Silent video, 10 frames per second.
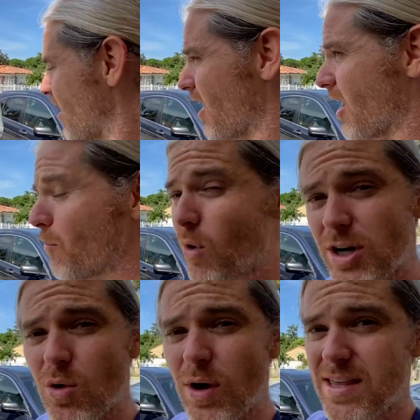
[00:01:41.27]
One
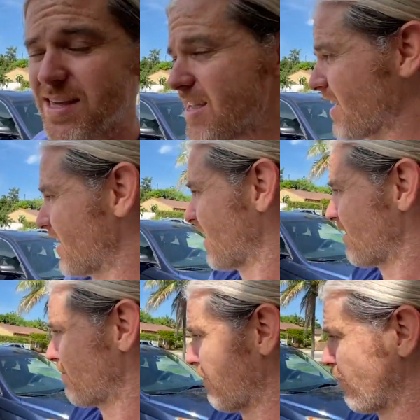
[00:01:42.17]
quick thing
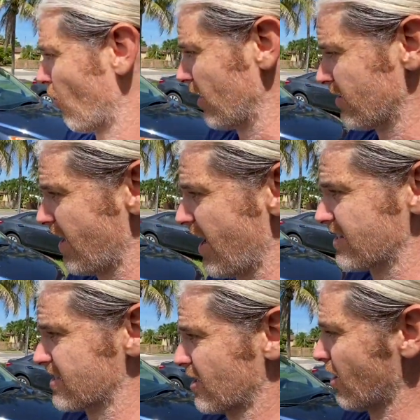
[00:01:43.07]
before I do that
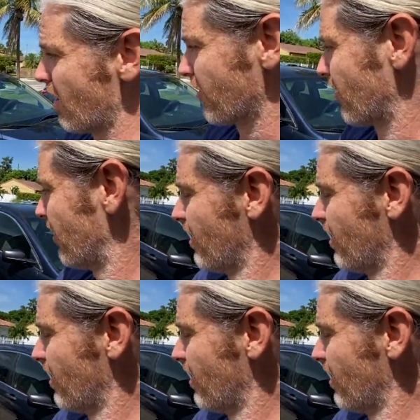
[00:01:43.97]
is the cover.